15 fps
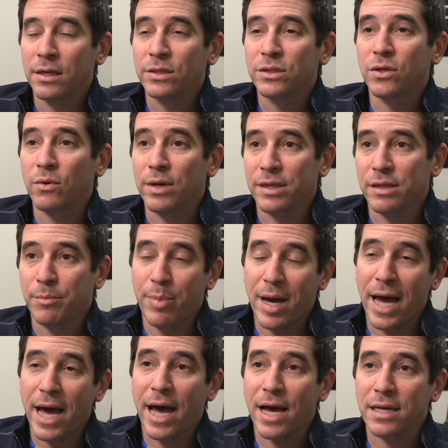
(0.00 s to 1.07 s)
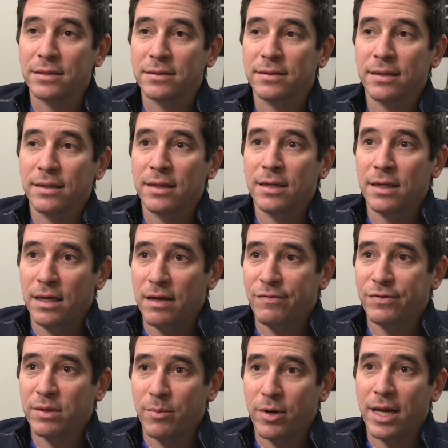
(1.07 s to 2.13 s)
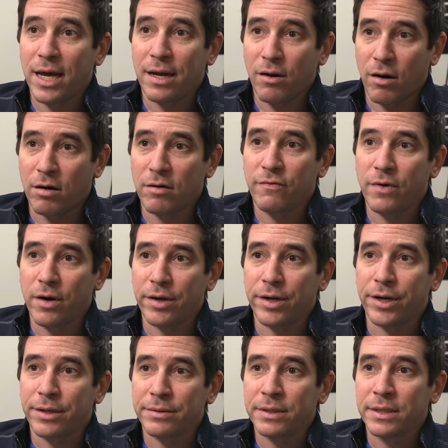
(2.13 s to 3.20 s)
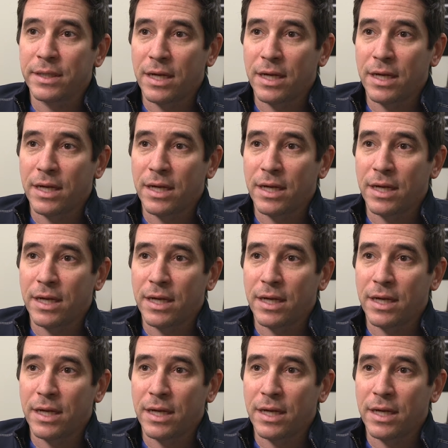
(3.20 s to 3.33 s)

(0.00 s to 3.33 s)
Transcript: So in the past, if someone had heart failure